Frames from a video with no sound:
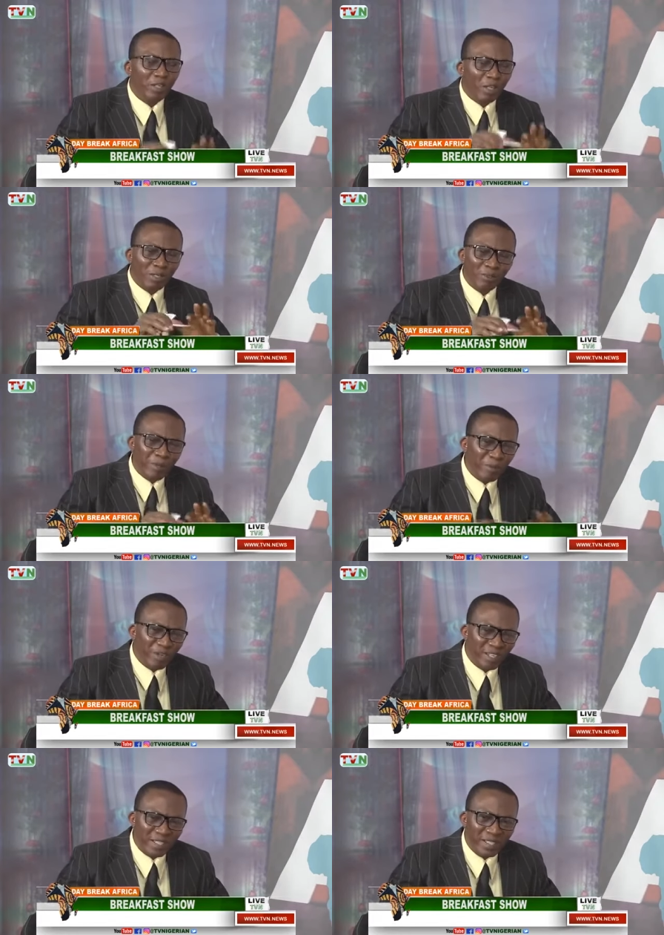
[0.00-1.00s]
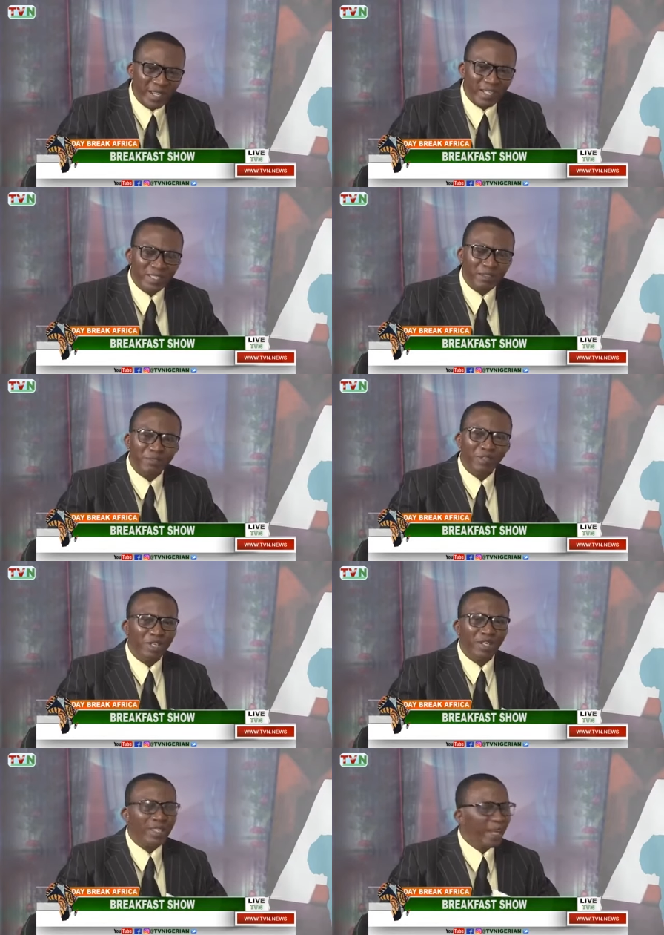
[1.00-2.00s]
remove all these negative
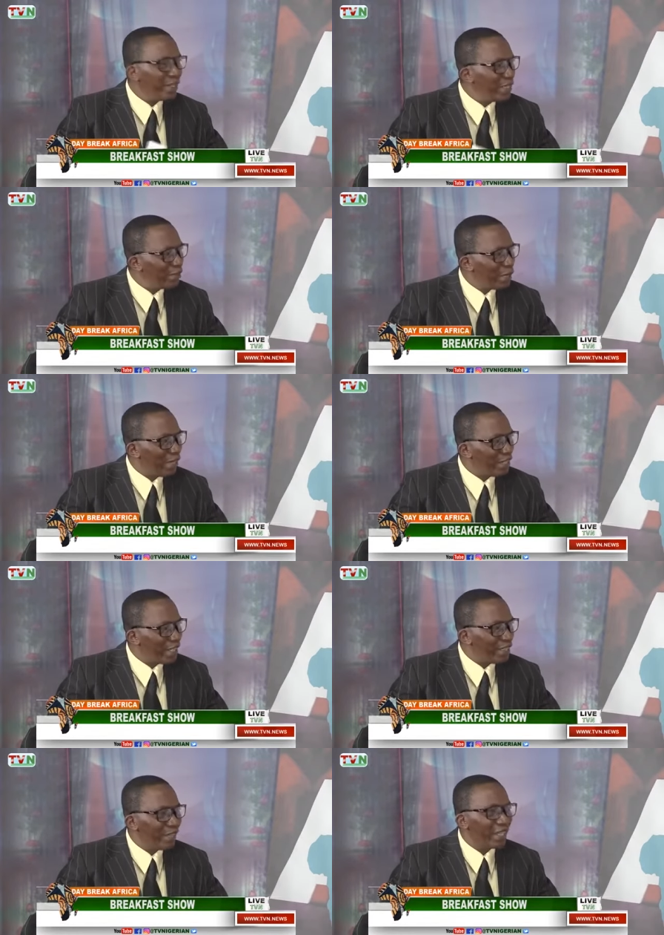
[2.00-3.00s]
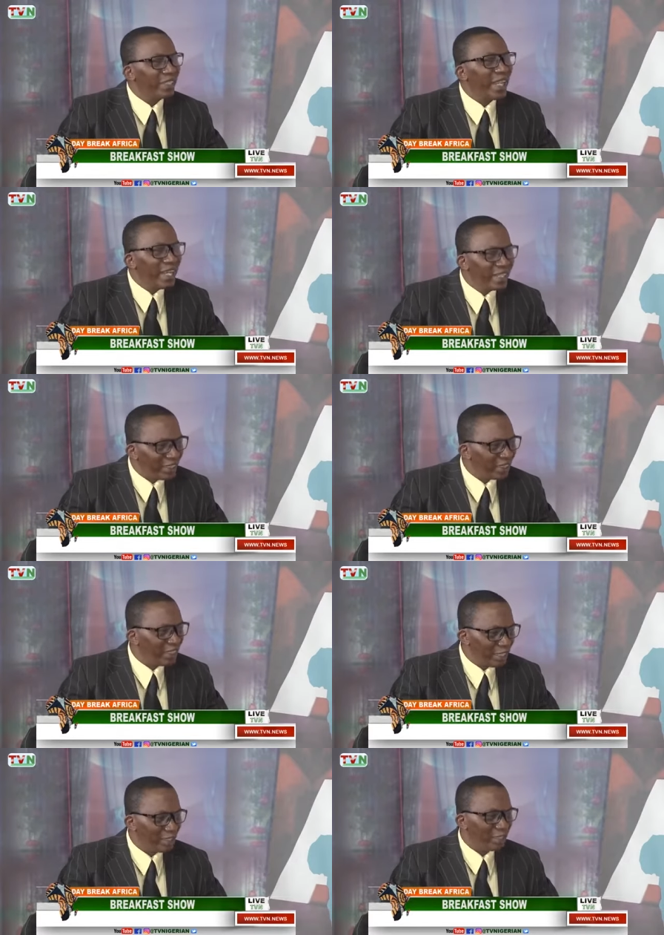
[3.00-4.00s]
narratives about Nigeria. Tell it as it
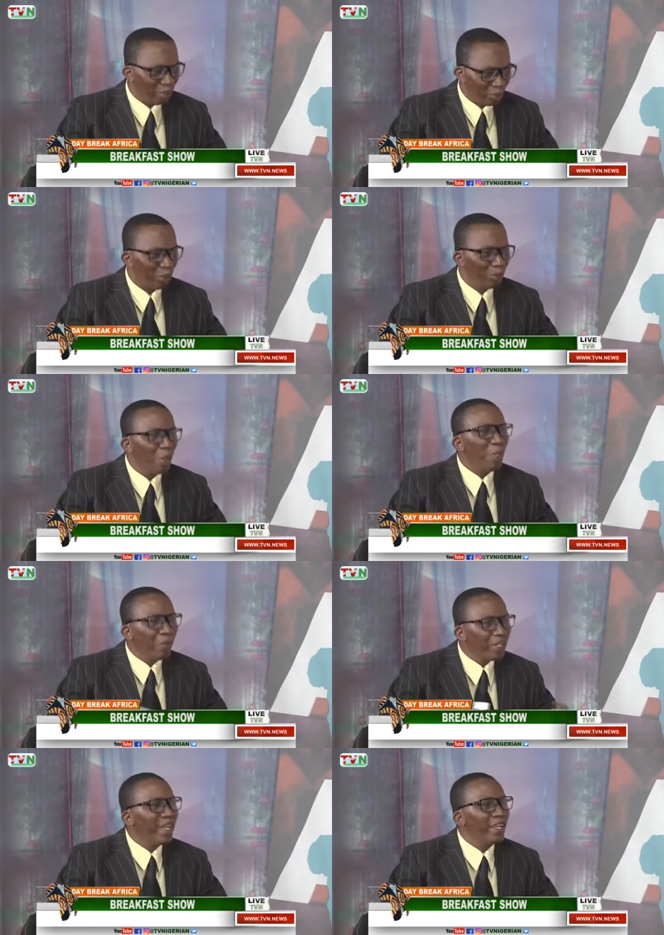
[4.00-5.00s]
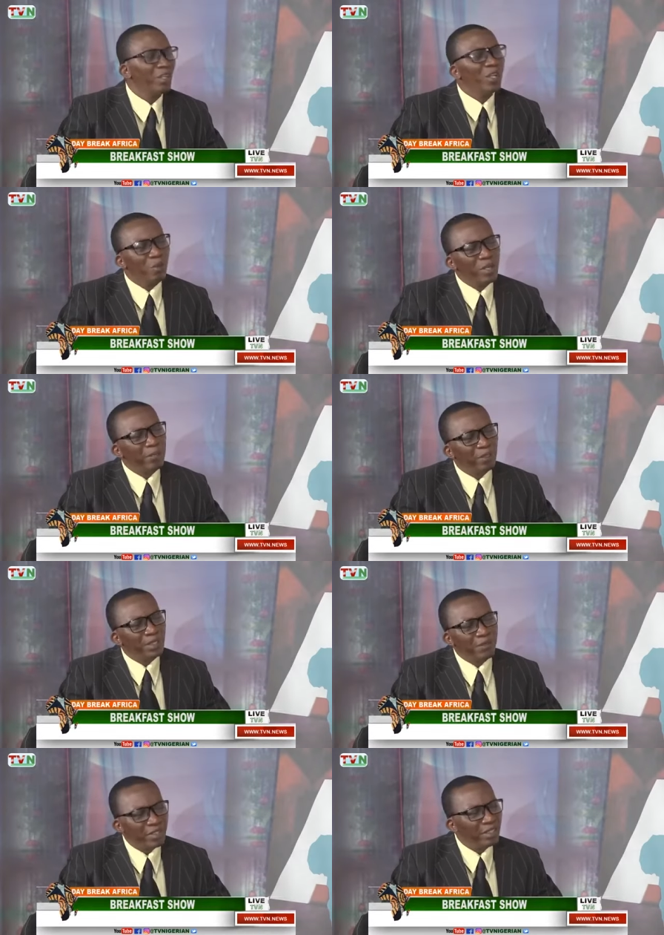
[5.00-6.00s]
is, though. But then, with the
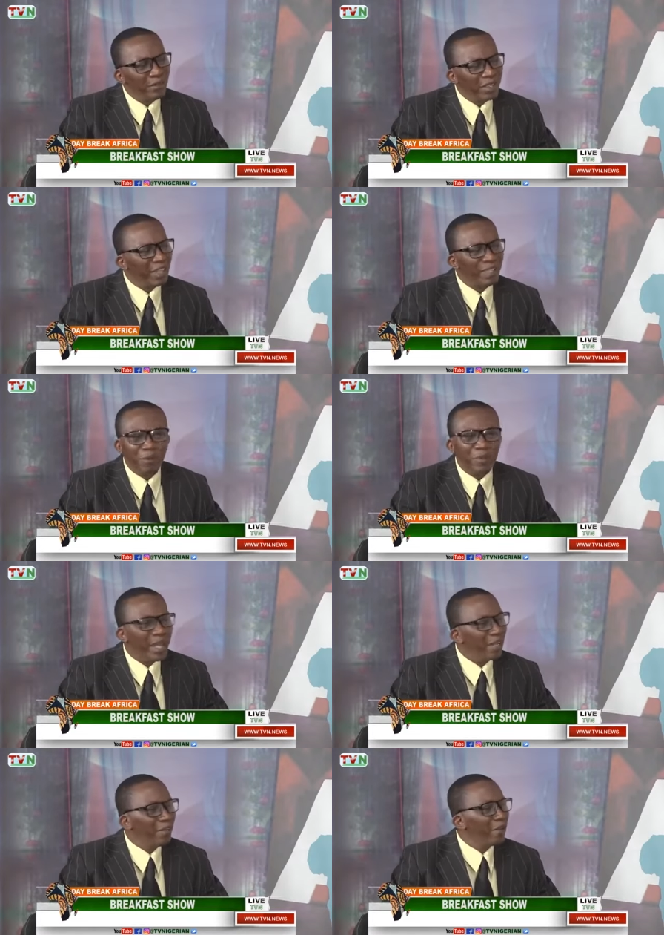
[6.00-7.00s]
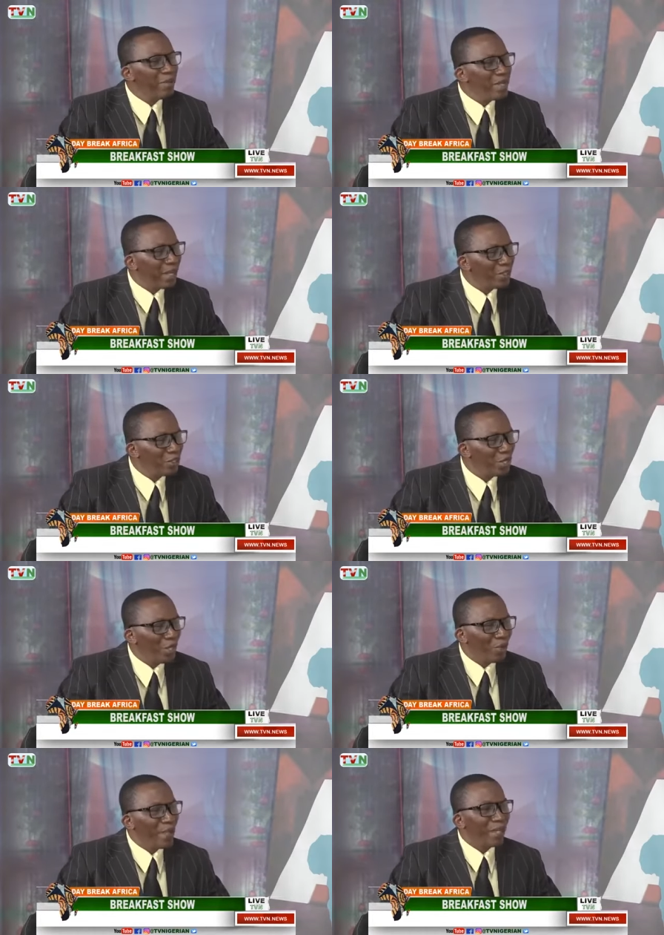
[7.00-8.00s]
positive light that we are not criminals,
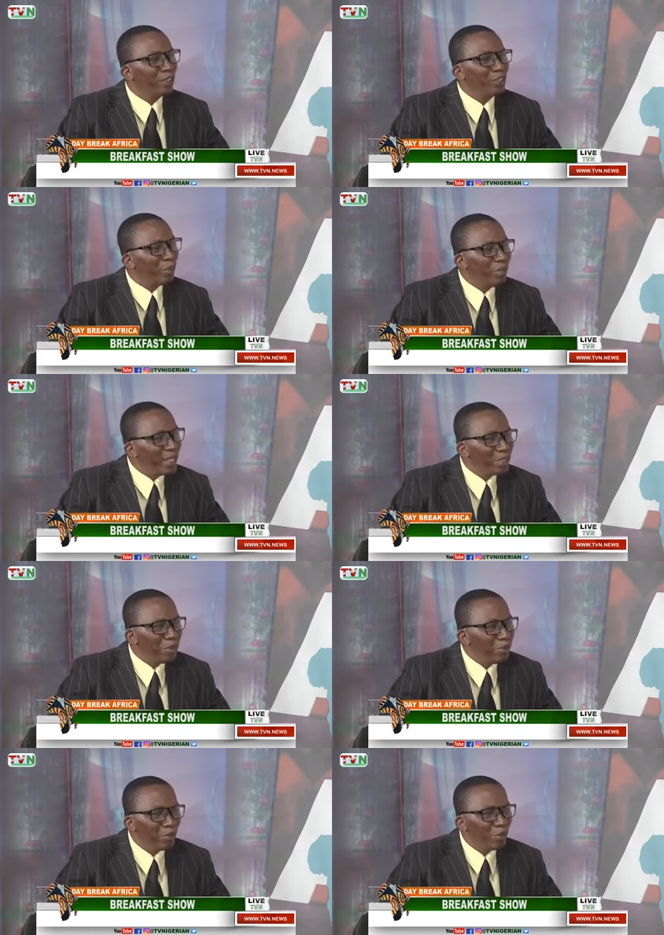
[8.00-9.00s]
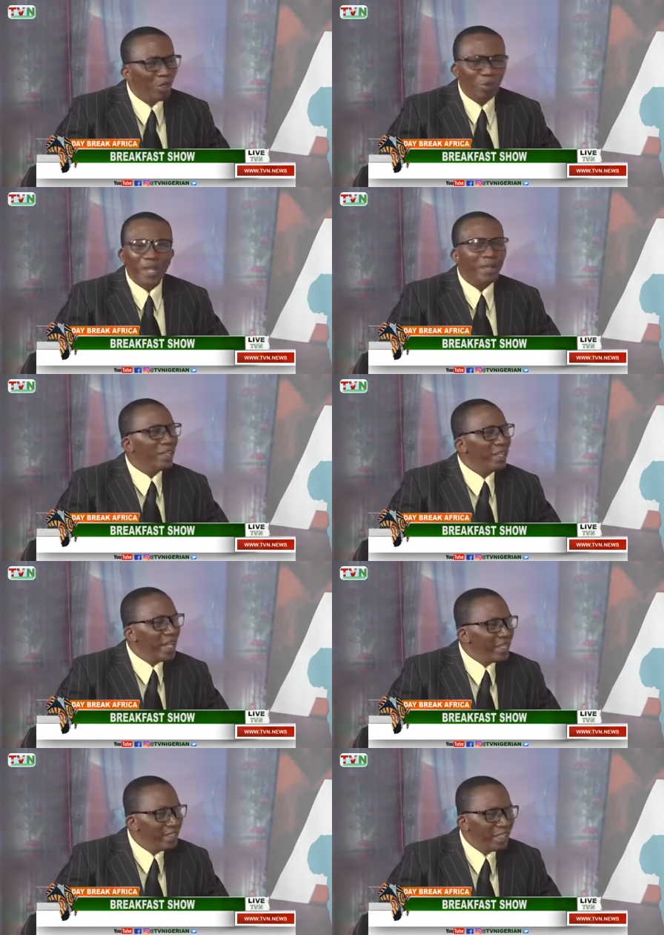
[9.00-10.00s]
we are not jobless people, mm -hmm. we are not
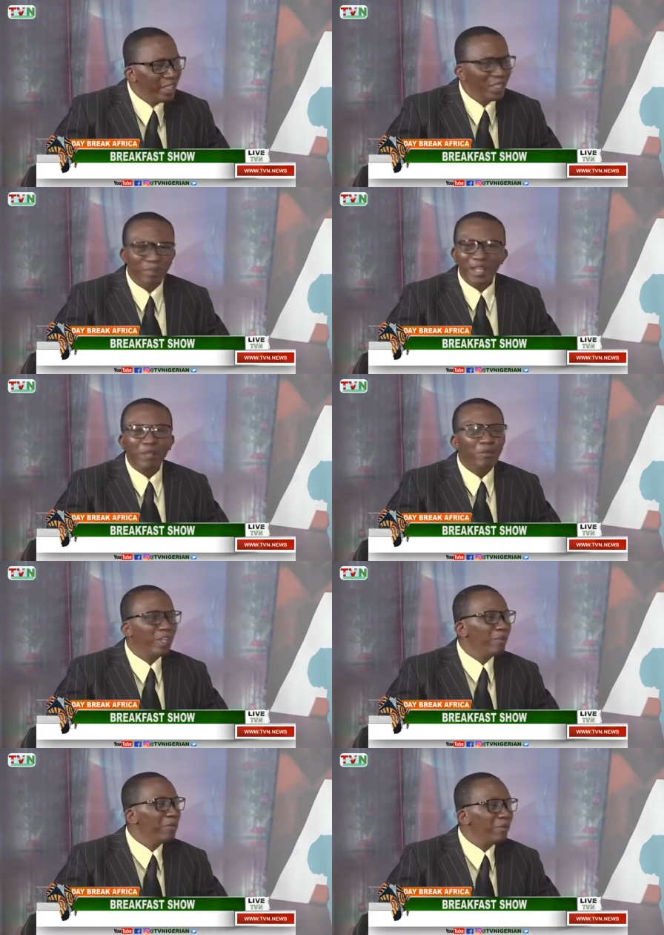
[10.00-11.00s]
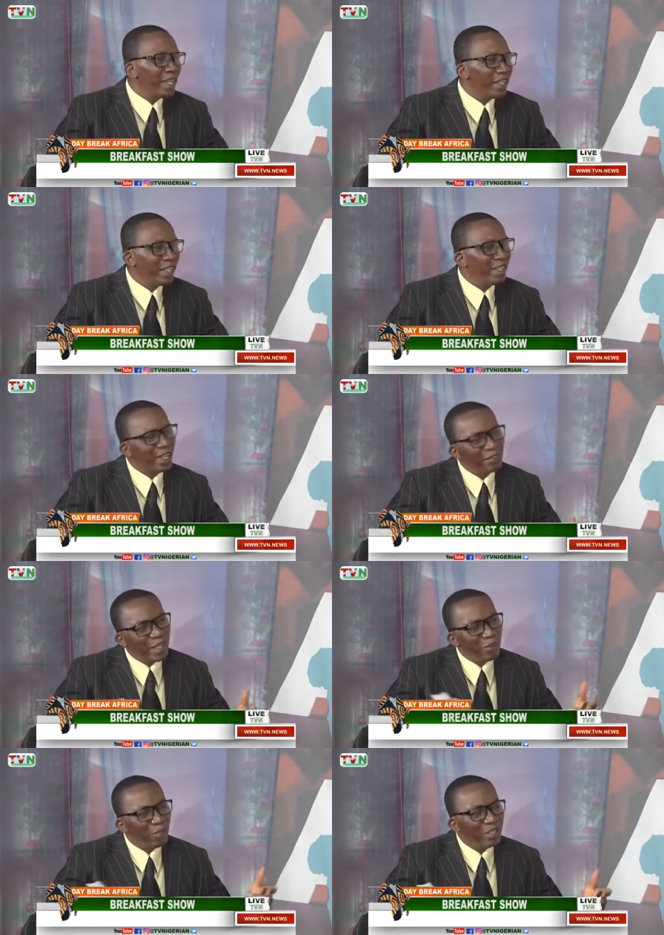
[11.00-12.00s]
lazy, like we have been branded.
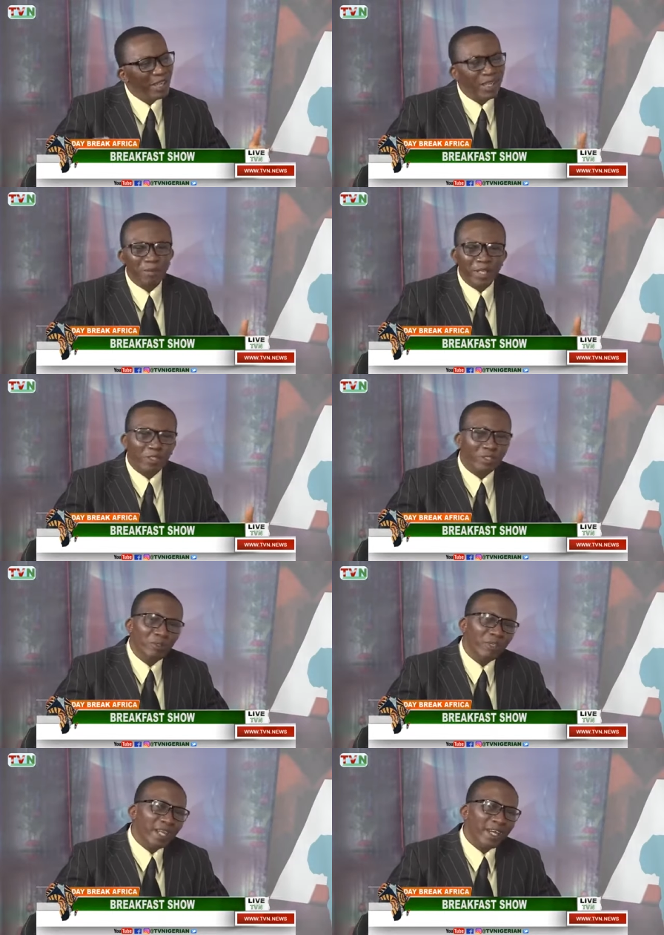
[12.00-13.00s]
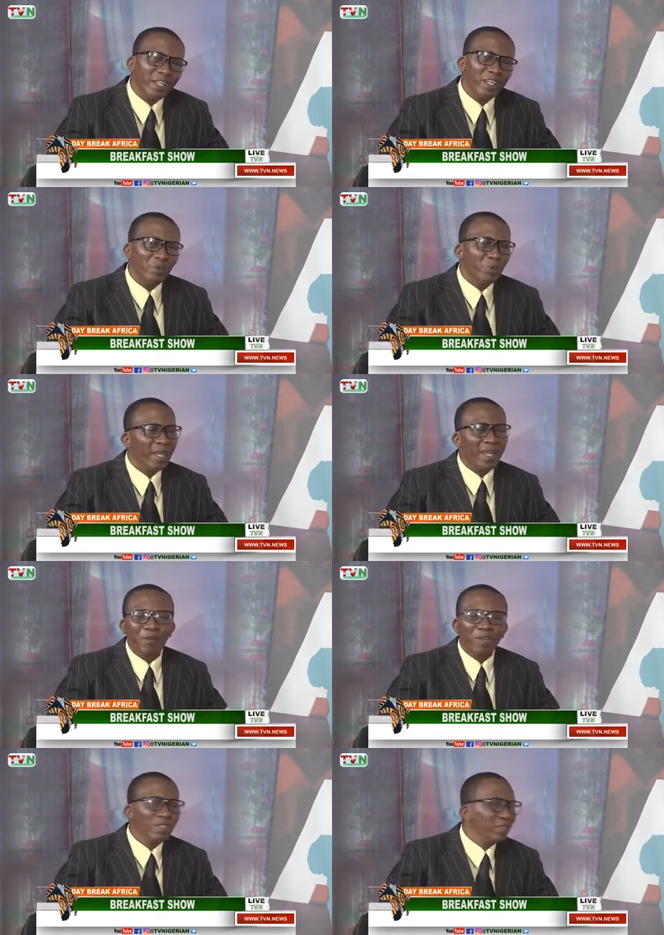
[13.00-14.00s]
Outside world there, they're making us look like we are one